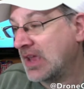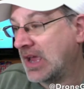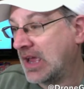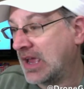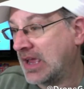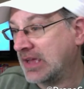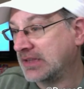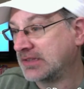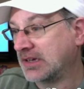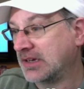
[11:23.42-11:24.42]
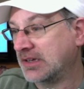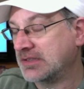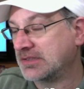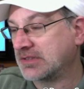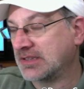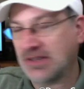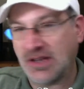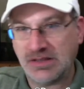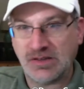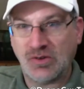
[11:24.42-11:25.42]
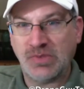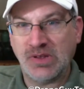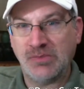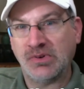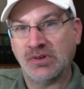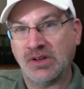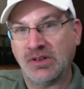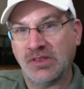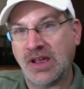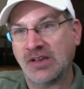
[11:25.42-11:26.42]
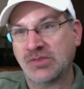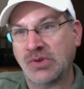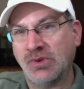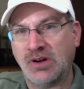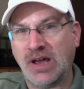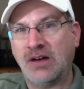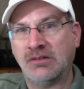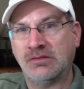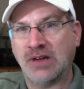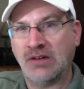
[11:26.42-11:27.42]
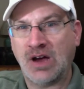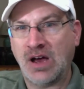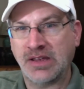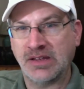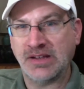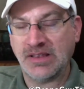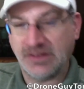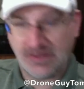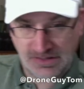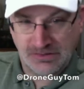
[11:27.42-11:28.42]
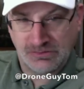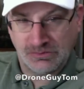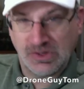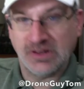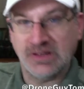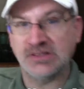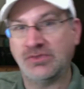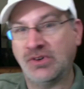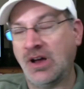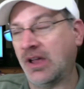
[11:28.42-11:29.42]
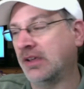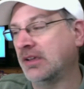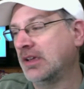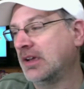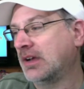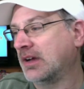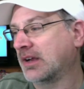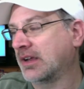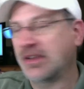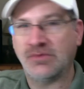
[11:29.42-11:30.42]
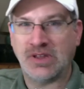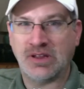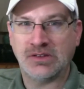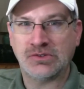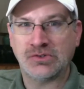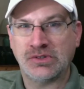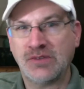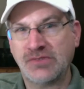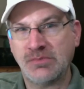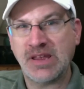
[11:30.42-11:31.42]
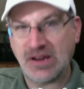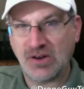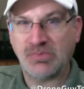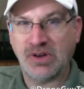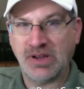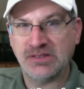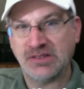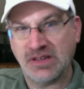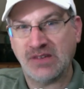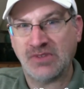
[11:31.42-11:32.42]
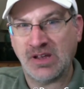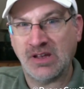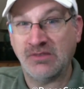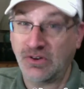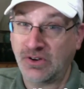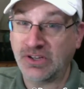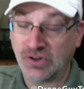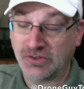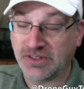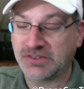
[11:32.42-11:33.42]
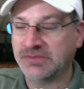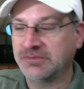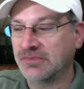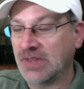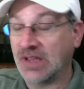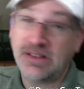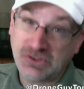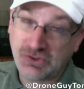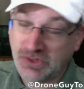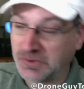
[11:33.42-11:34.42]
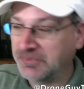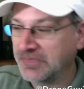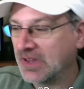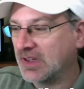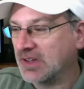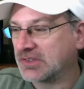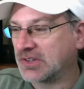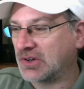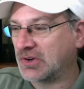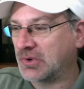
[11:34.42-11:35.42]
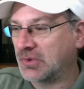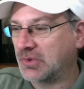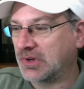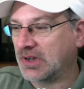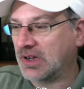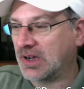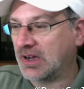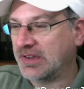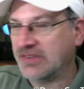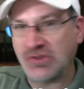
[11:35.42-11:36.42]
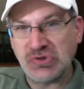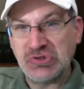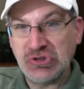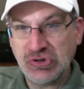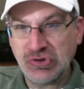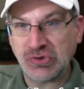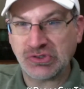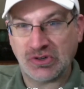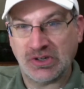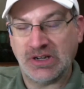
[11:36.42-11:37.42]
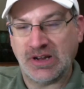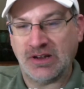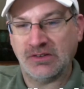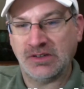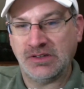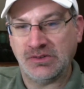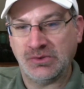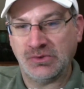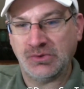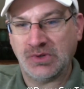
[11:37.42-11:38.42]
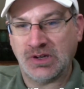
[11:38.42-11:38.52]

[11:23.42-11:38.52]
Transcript: and uh, it's as I tell people, they ask me, well, how how high can that, can one of these fly? And I give them the answer enough to make airplanes and the FAA very nervous, and that's true. So if you're new starting out, you